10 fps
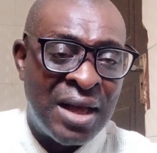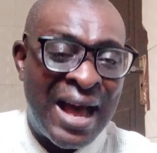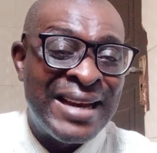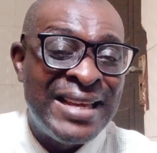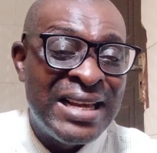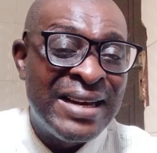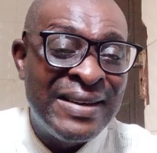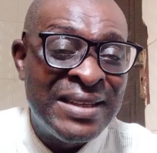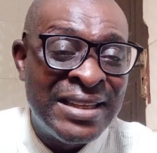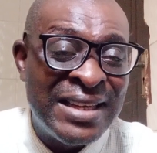And
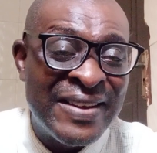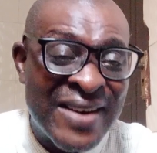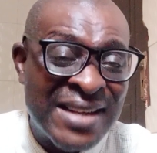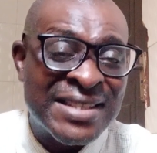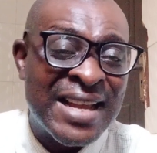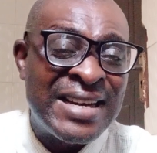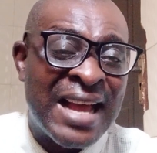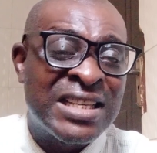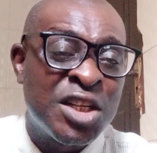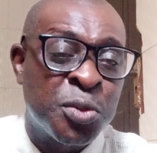he rested
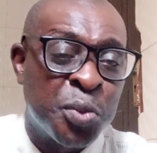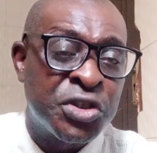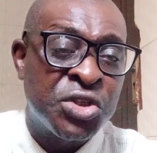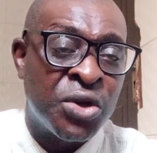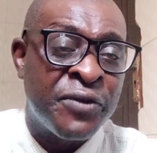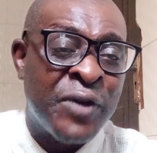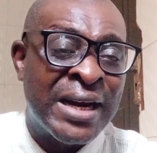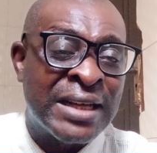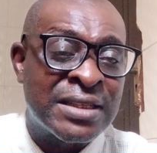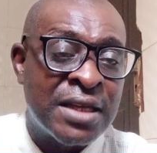that his position on the
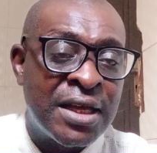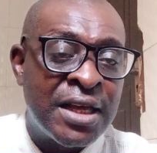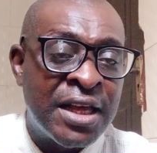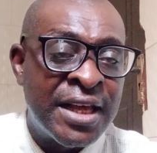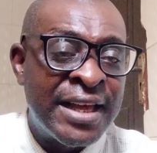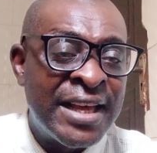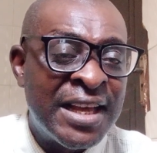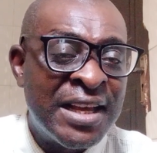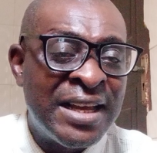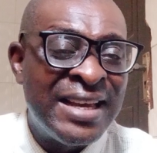fact that
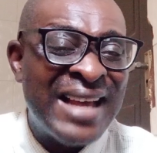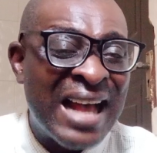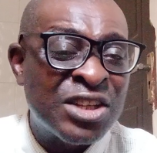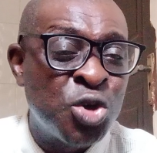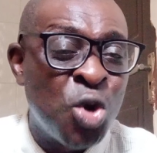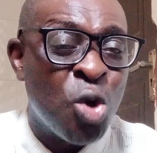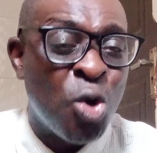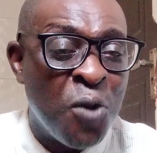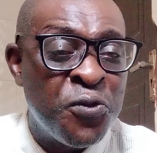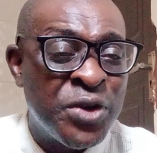he has no
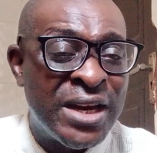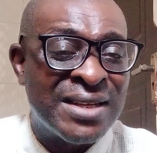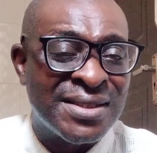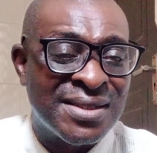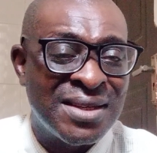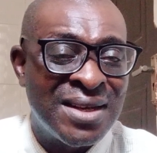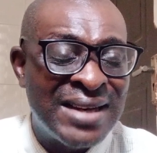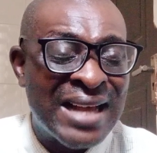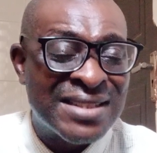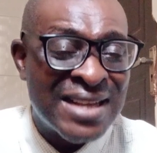confidence
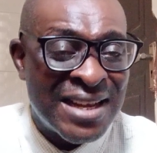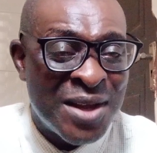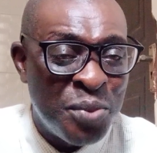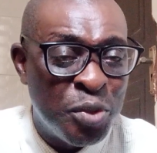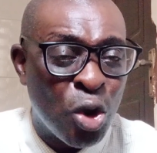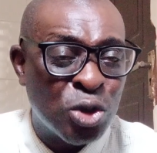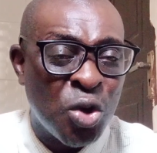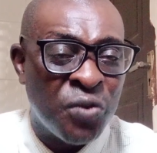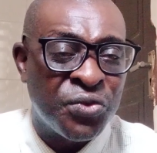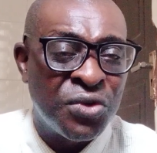that because
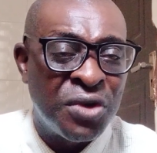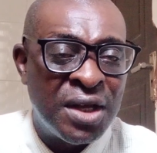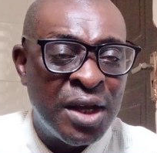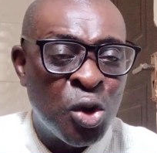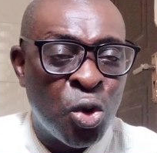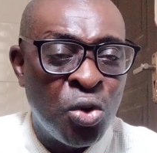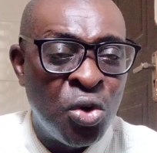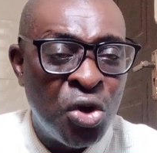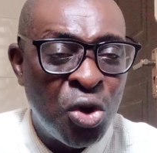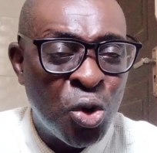of
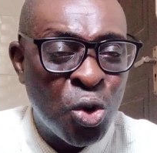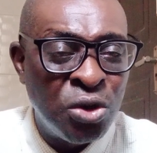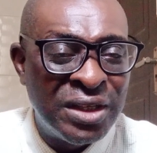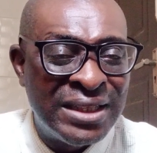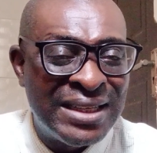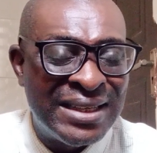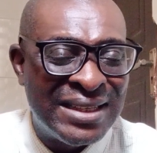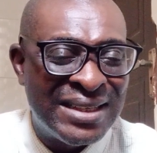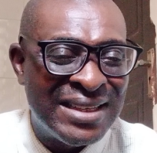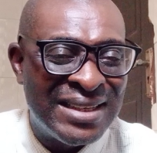
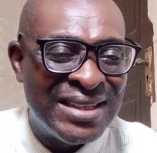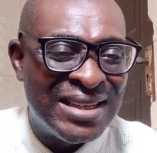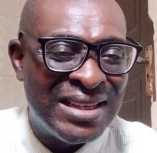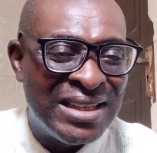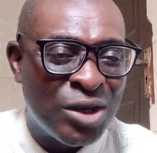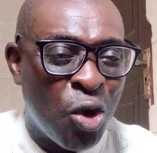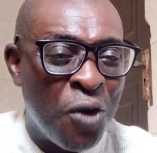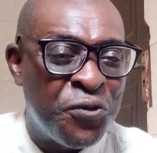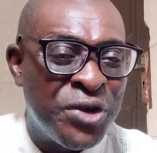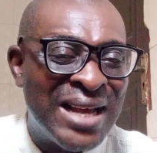the
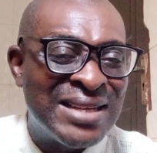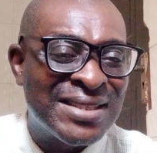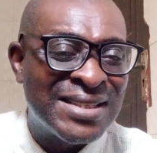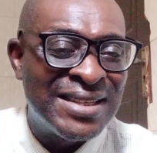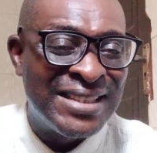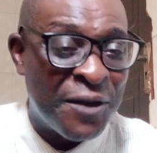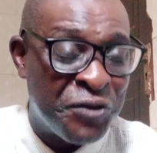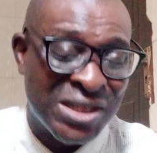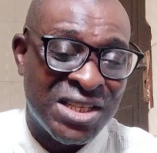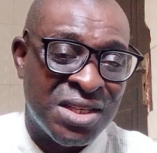confidence
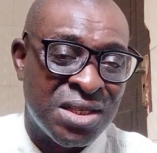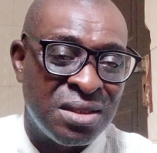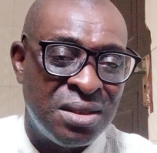deficit